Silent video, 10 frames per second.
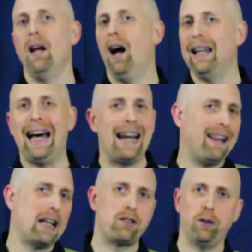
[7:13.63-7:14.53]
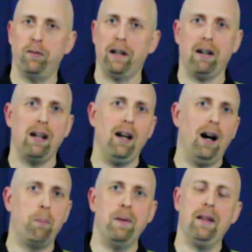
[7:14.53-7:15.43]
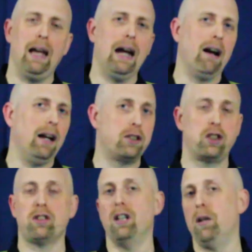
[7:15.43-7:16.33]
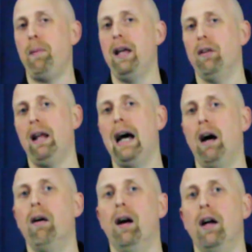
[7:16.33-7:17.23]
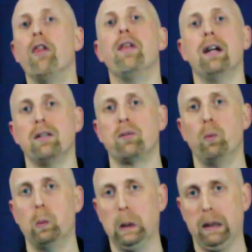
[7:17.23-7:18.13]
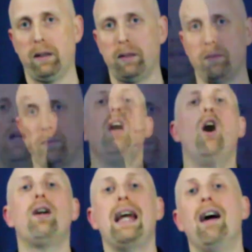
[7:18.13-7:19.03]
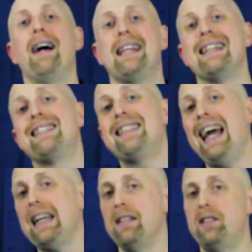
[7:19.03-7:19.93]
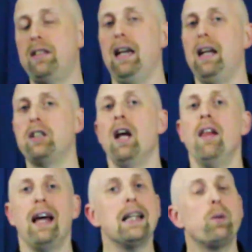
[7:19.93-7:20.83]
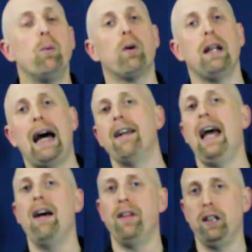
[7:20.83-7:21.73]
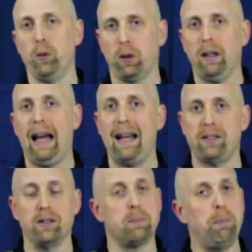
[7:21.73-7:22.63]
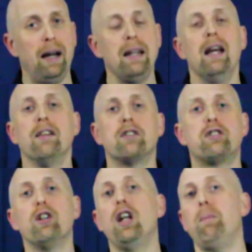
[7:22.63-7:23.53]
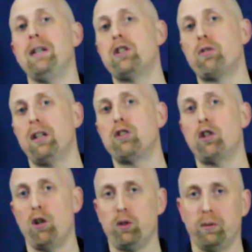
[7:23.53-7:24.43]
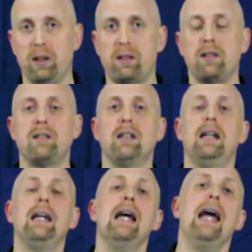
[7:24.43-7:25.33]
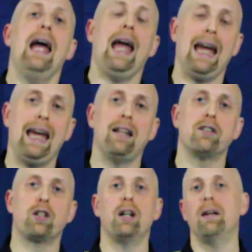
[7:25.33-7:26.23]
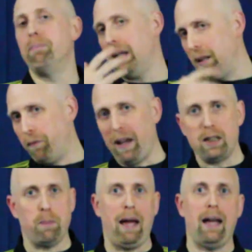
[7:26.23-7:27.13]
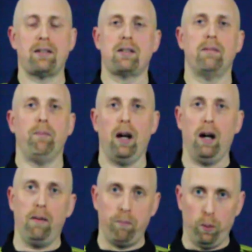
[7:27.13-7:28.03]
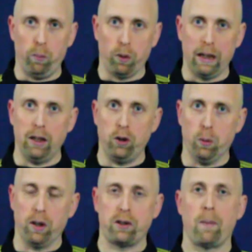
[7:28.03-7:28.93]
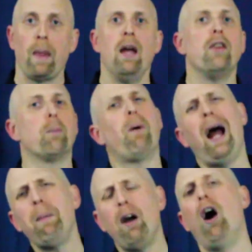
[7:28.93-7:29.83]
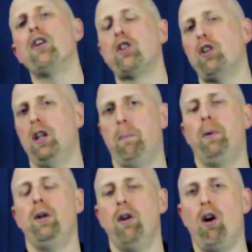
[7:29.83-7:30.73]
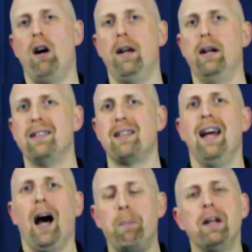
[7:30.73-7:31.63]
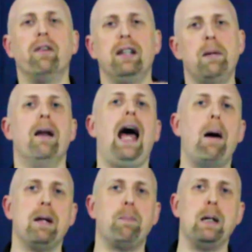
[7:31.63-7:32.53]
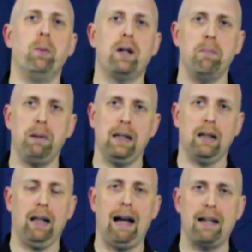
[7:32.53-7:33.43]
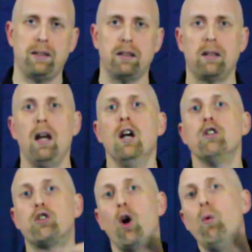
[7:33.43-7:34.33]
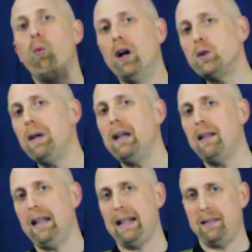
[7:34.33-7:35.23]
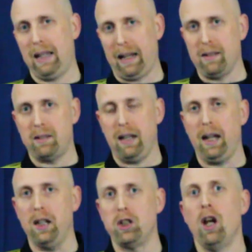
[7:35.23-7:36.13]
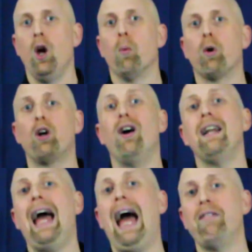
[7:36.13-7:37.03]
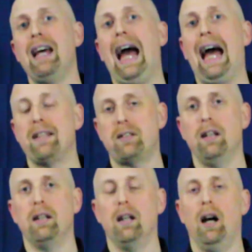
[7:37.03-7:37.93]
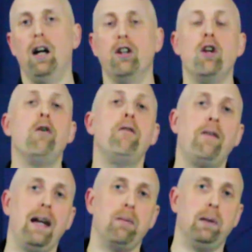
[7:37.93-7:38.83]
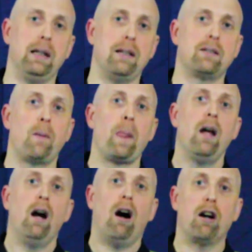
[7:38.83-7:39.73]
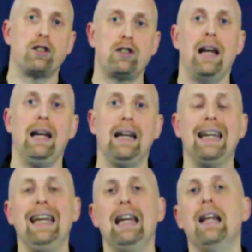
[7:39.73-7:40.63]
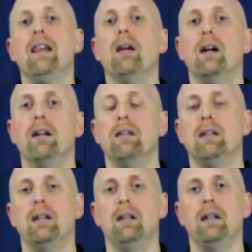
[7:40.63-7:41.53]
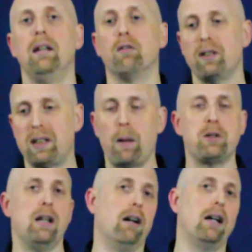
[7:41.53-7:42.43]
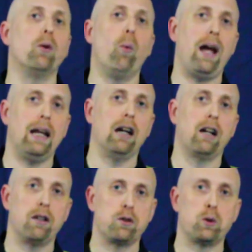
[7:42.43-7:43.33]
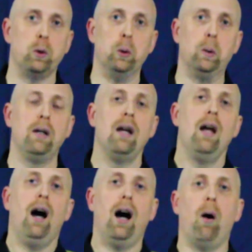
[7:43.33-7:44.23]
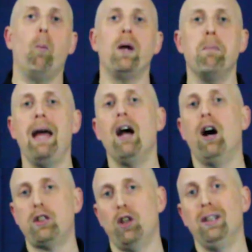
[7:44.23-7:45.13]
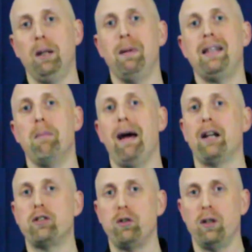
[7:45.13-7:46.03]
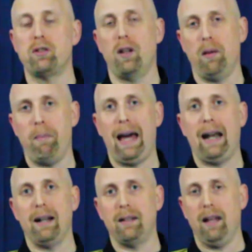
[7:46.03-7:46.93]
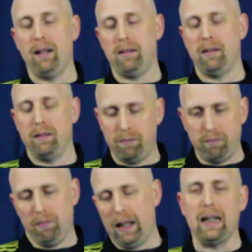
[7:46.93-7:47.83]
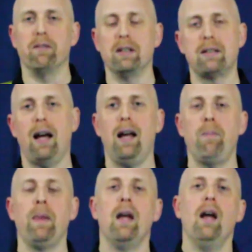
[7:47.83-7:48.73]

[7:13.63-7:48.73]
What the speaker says: A lot of that's still very up in the air. It's just going to depend on how things work. Okay, now at that second stage, that's when we're allowed to have indoor classes, but there's still going to be strict social distancing, and there's going to be face masks when we're indoors. They're probably also going to put on us a bit of a limit of how many people can be in the classes. So once we get to that second stage, we're going to have to ask that no families are staying in the reception area, in the waiting area of the school. We may also limit the amount of students on the mat at any given time.